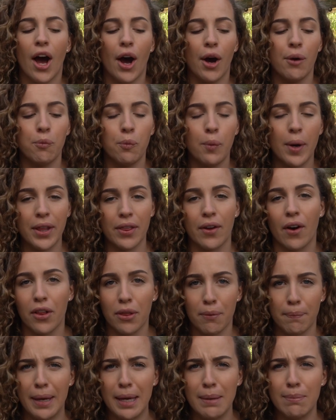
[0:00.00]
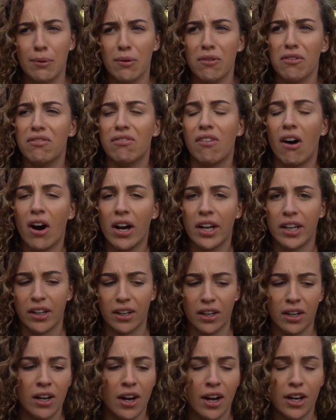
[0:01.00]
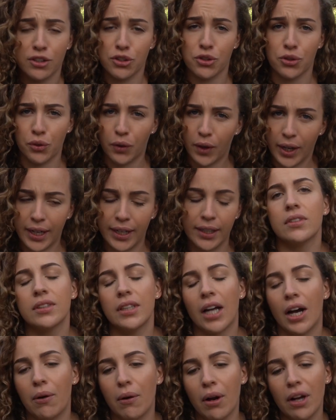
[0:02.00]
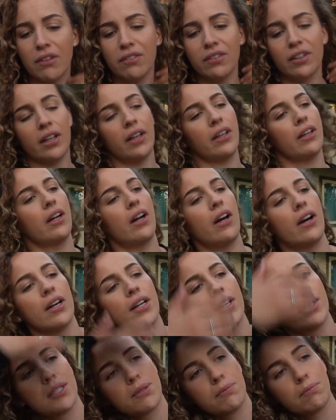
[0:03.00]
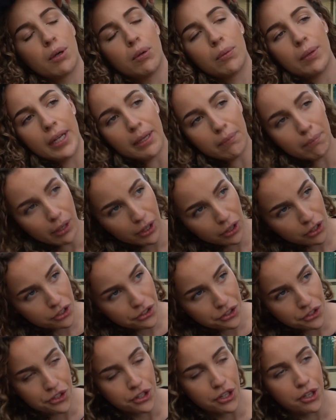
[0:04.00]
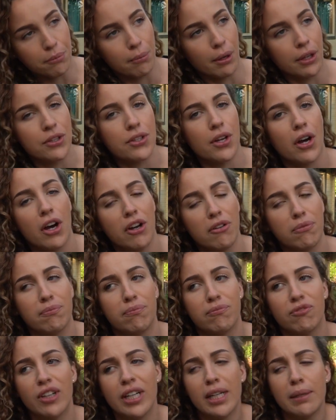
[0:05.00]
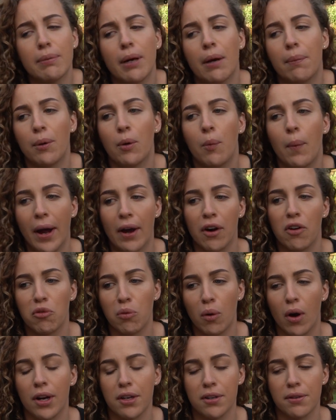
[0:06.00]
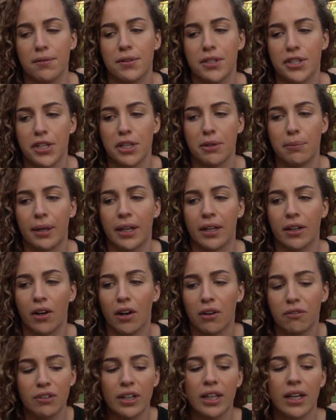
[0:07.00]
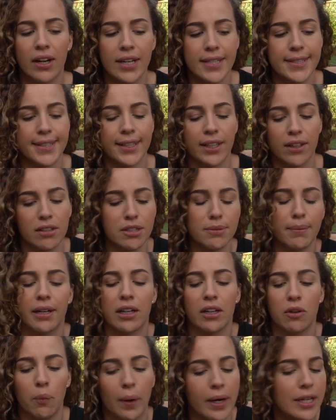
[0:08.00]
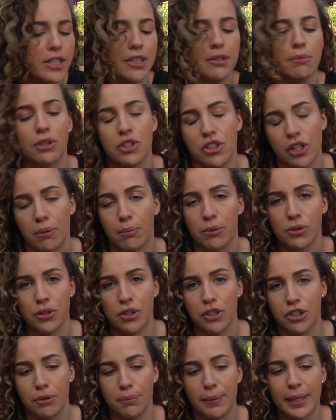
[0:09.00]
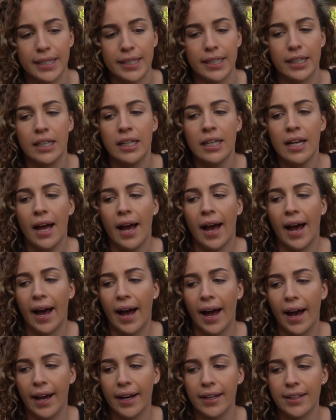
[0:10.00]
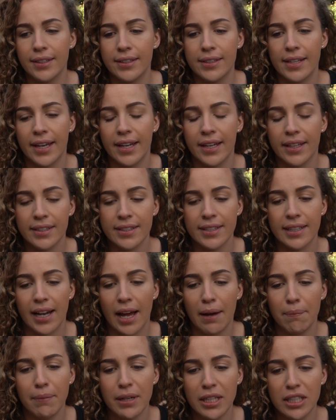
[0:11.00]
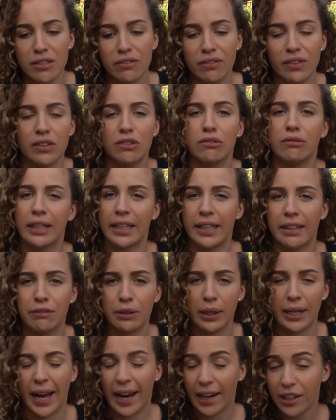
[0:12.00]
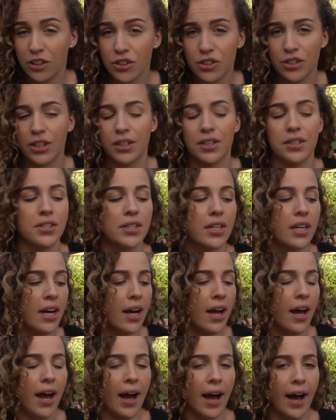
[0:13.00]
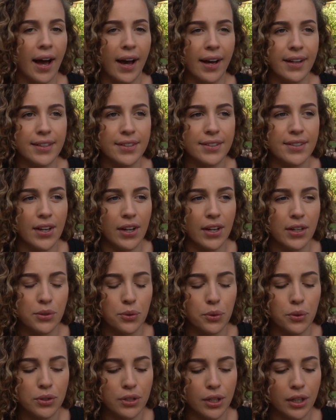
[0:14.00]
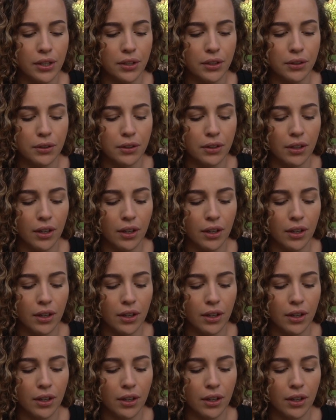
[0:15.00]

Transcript: and with other people via a screen. Now over like the last probably month to 2 months, I've really become aware of what I'm consuming. I'm realizing that I'm spending way too much time on social media and it's led me to feel really quite anxious, and it's also